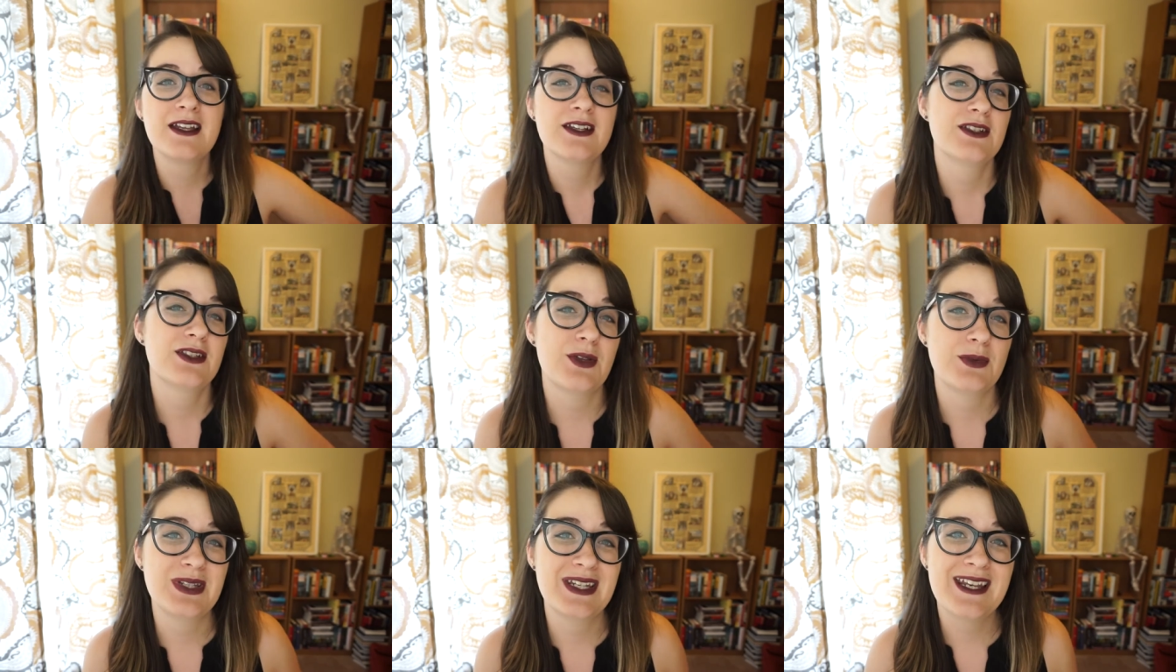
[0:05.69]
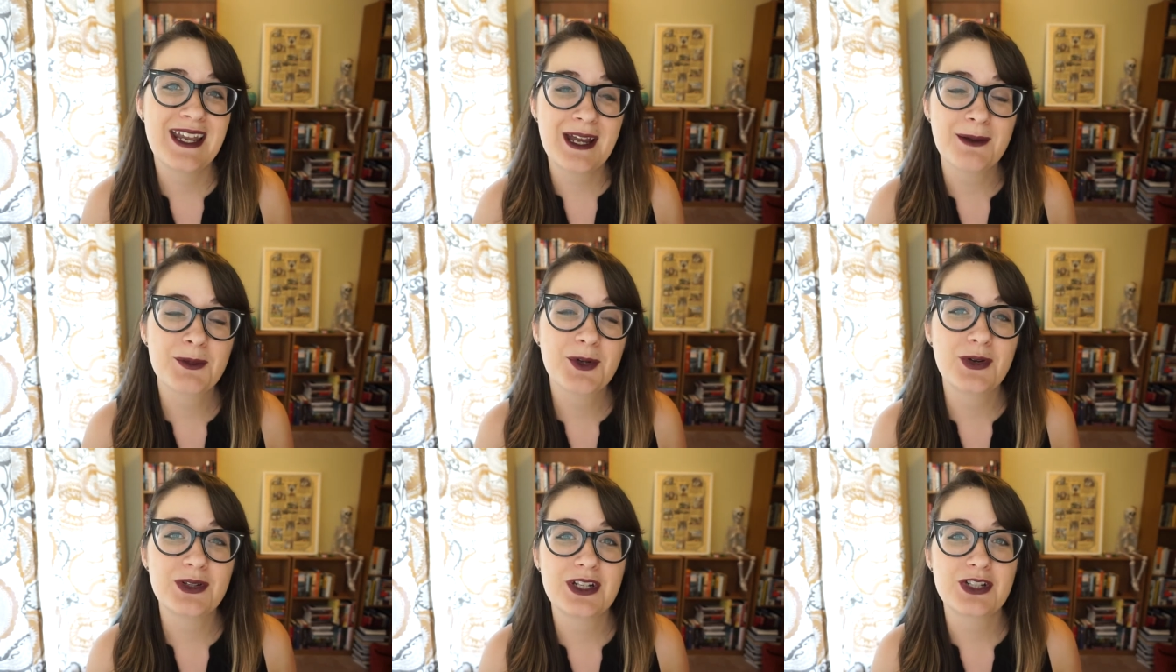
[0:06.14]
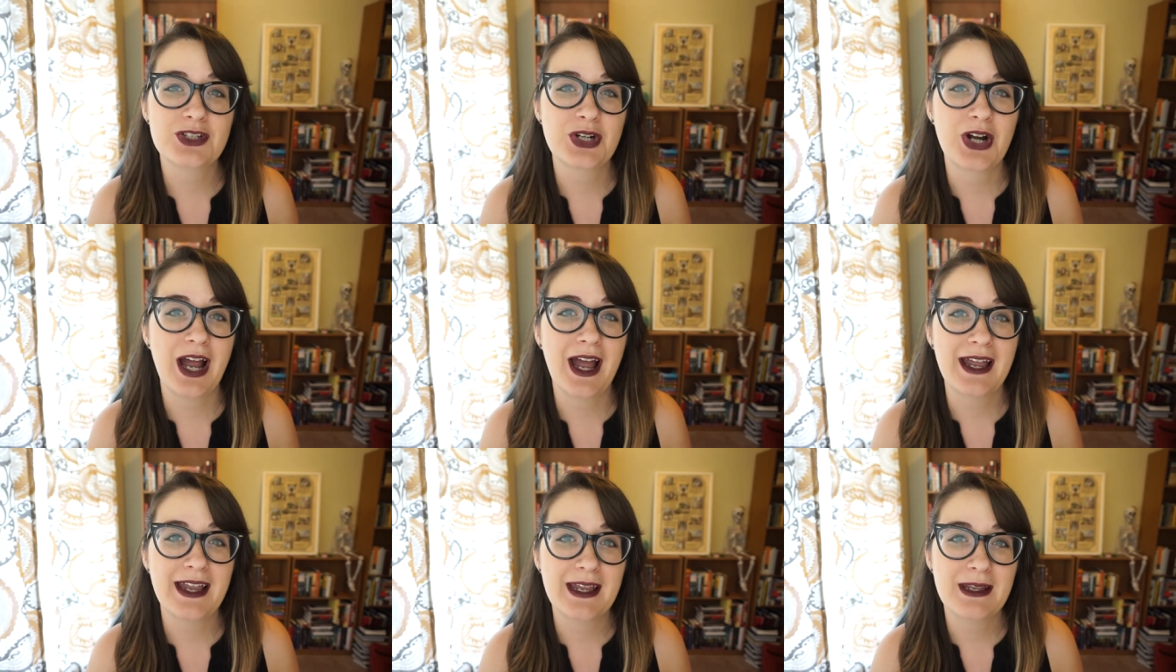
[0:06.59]
So today I'm going to
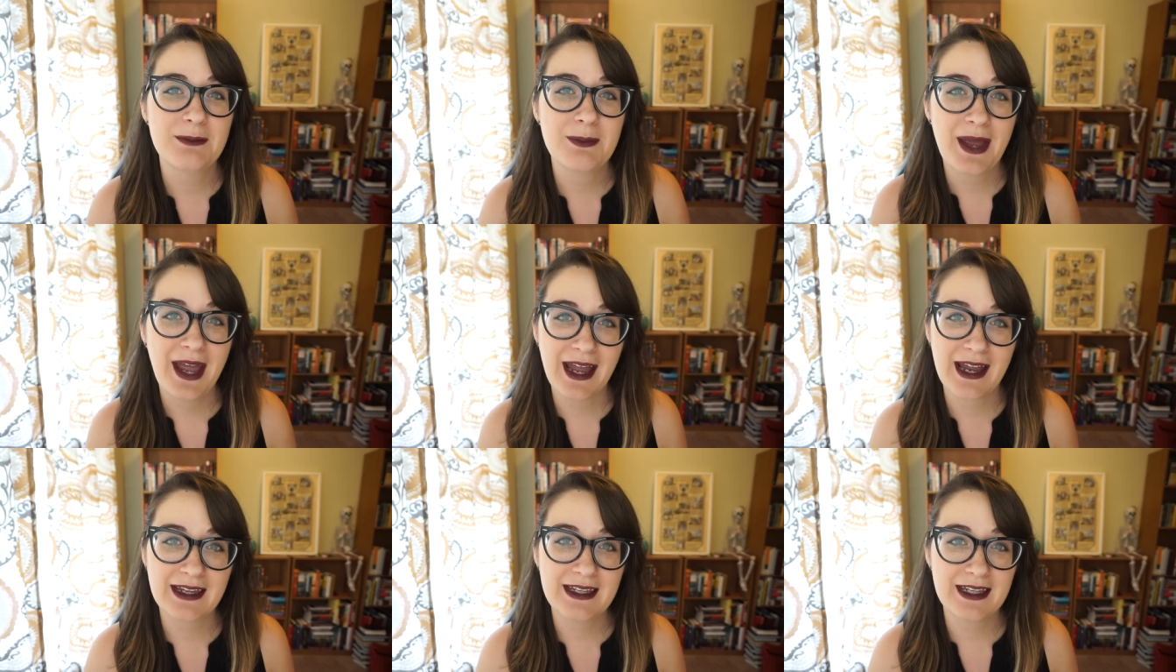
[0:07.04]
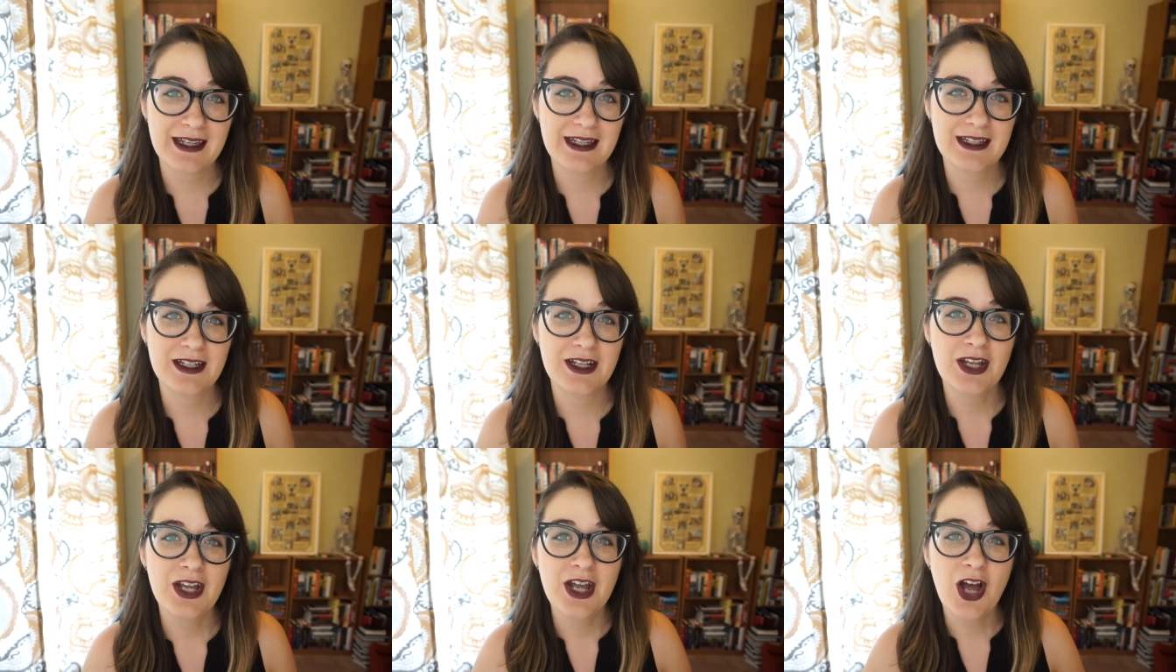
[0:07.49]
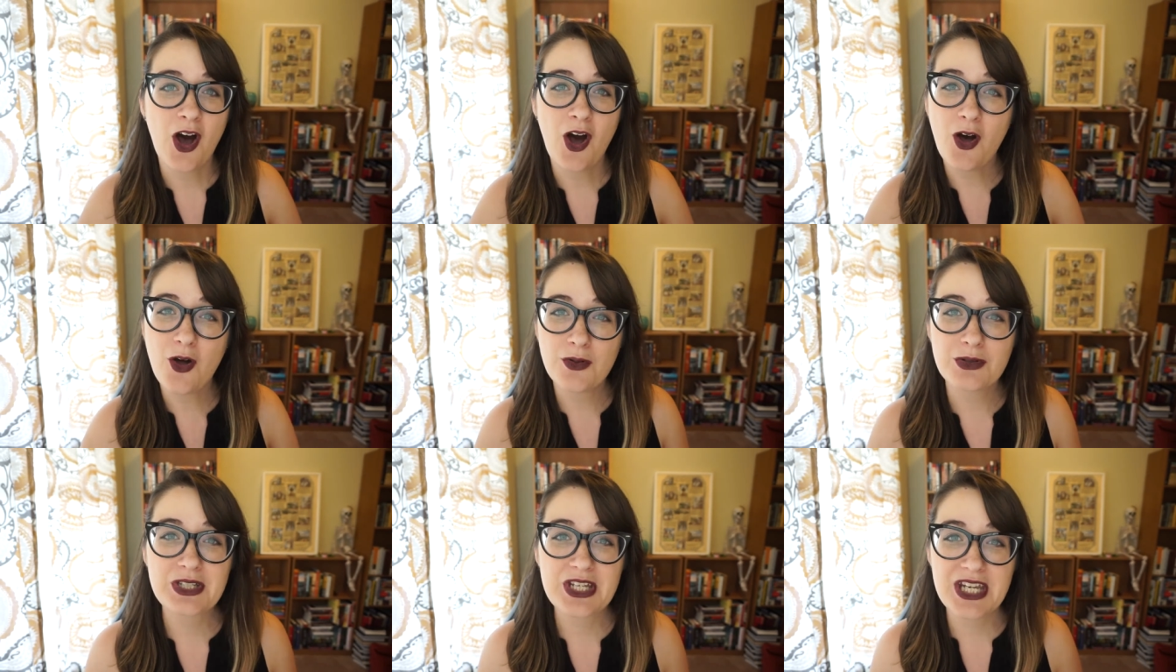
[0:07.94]
try and pack in
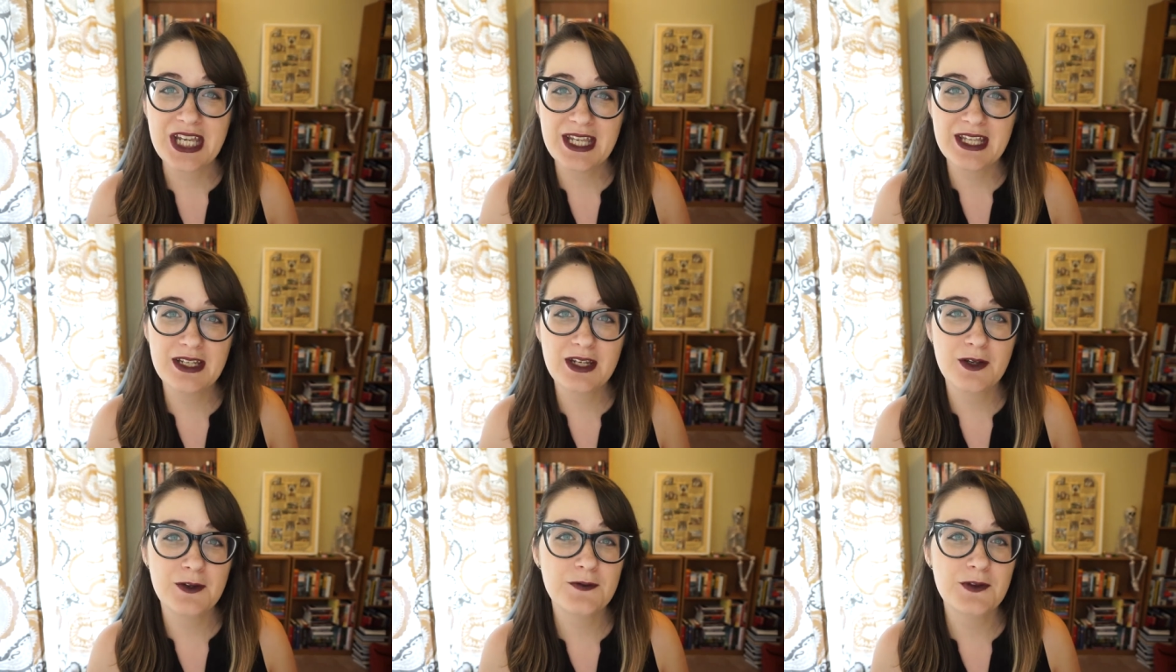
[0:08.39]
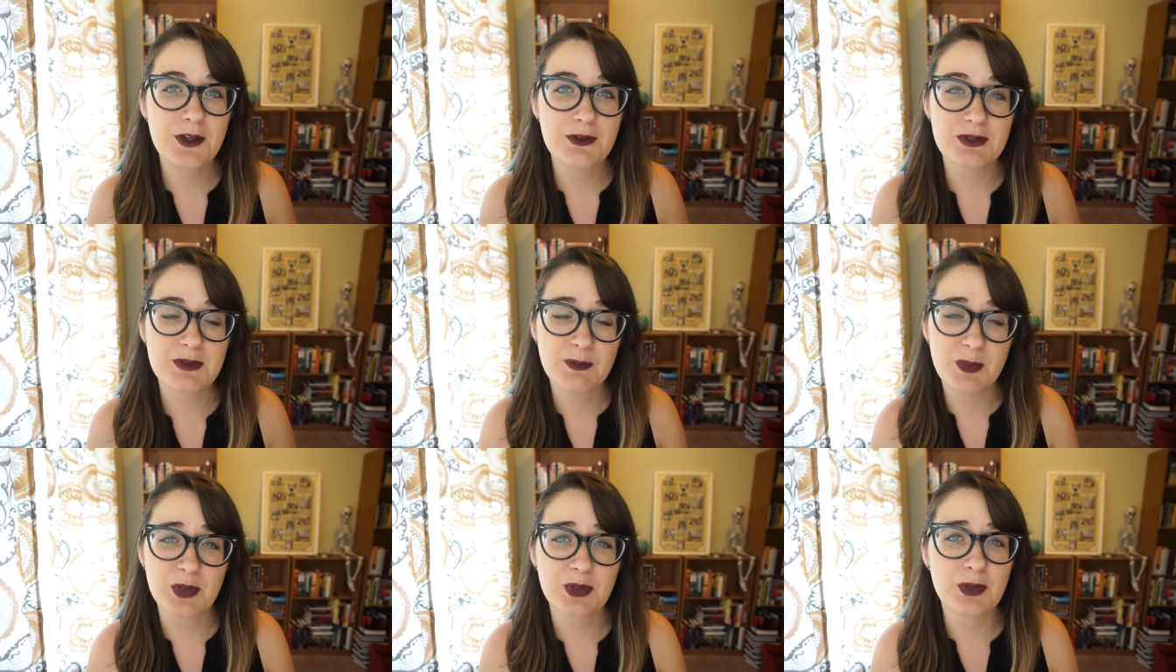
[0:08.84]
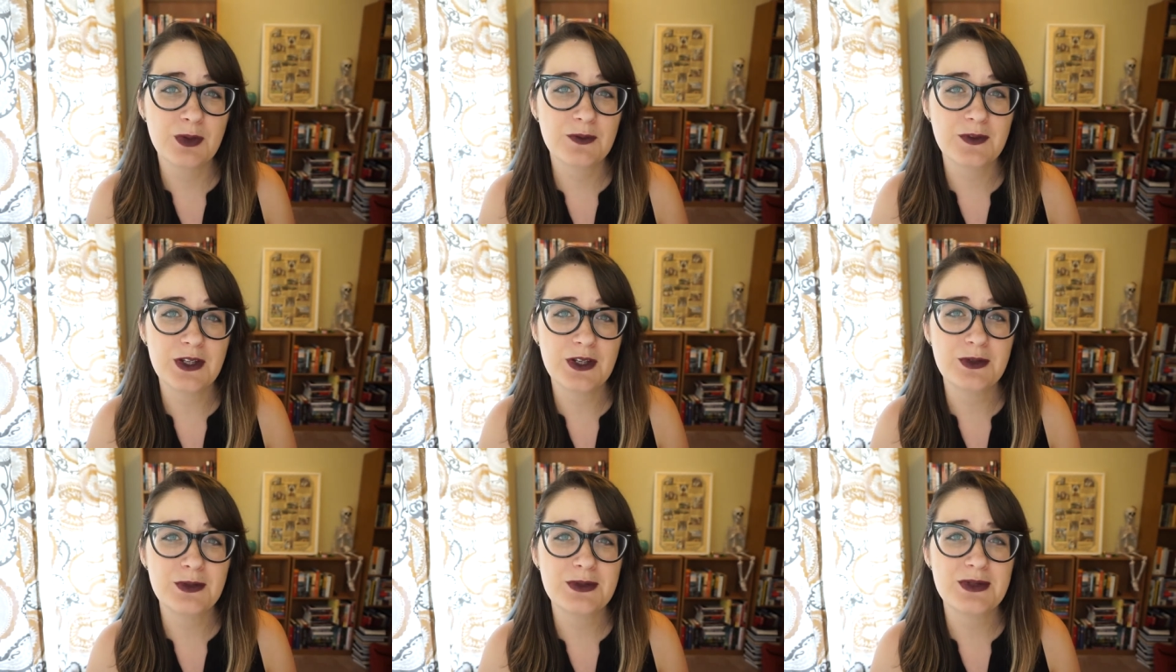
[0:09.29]
all 10 of those book
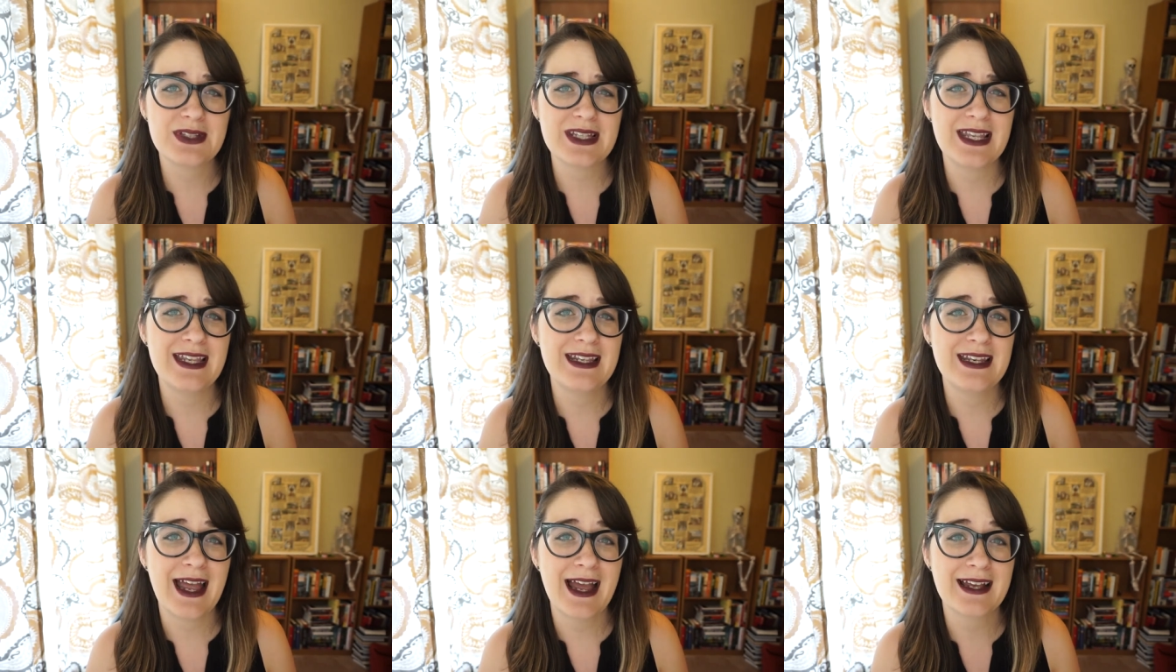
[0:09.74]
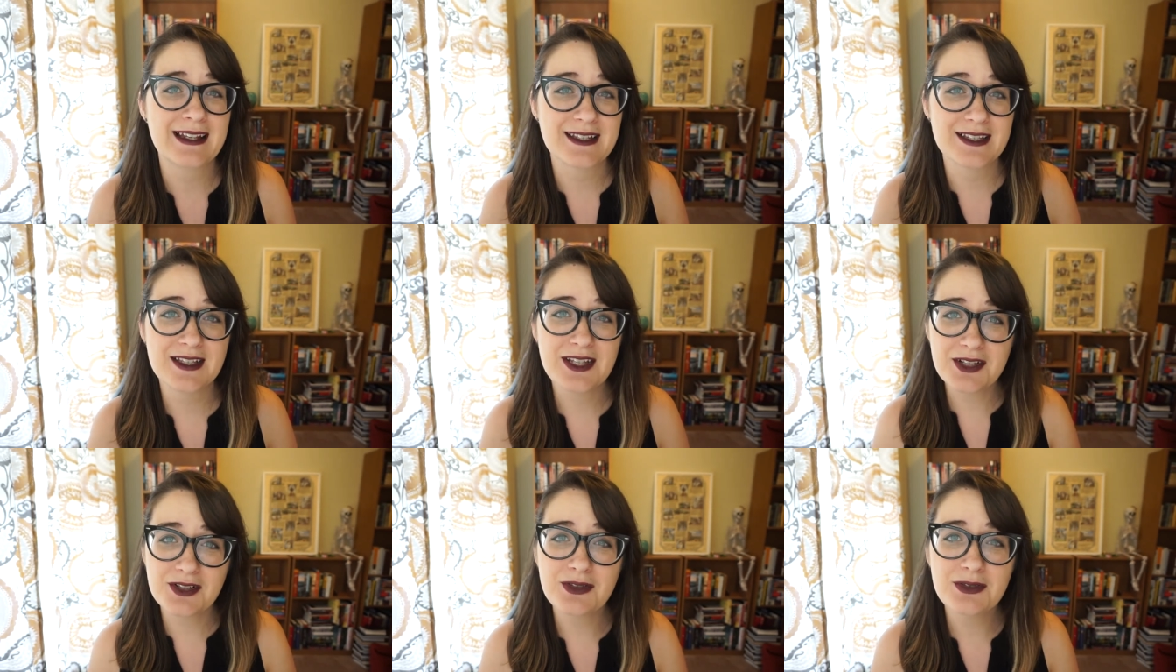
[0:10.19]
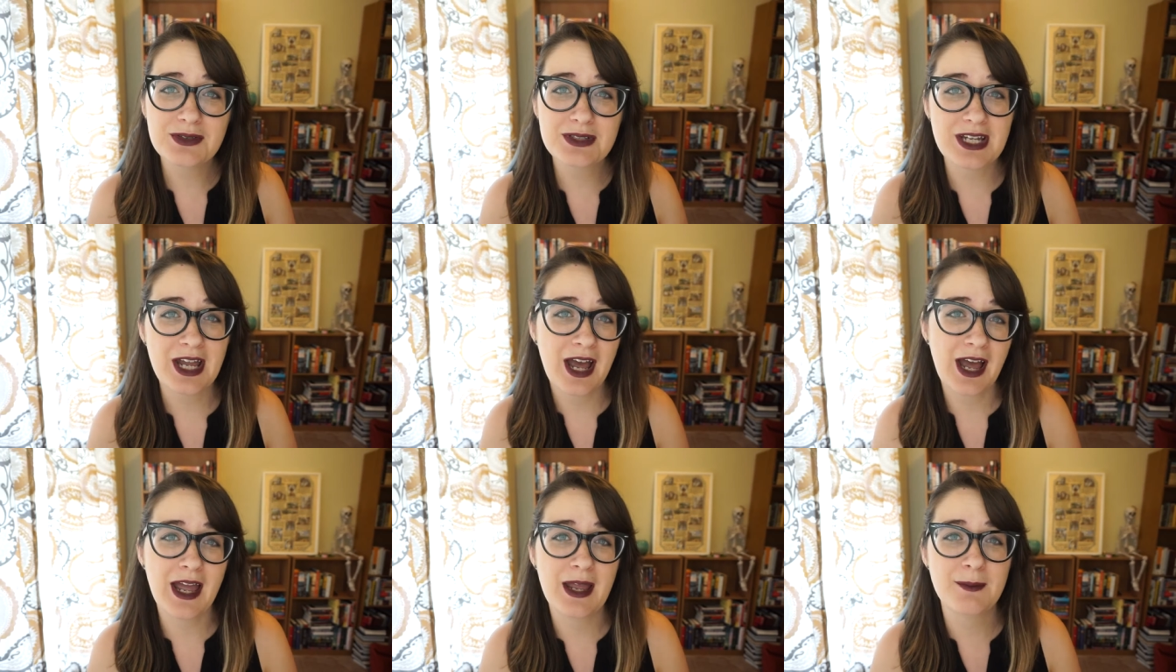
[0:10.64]
reviews in as little
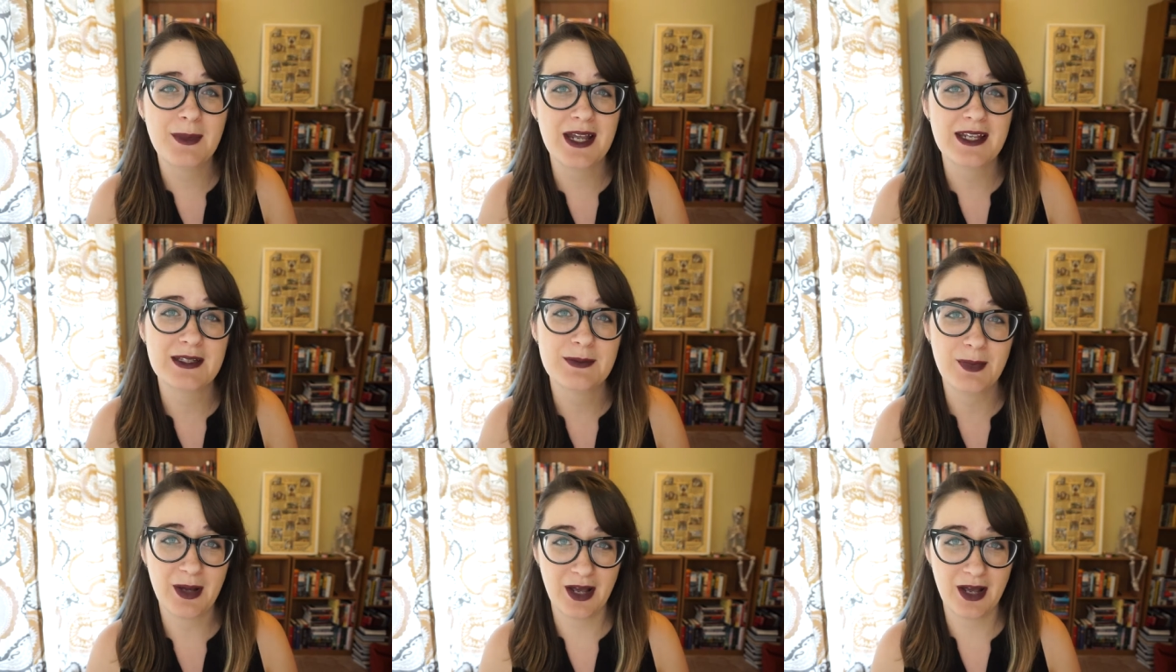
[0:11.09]
time as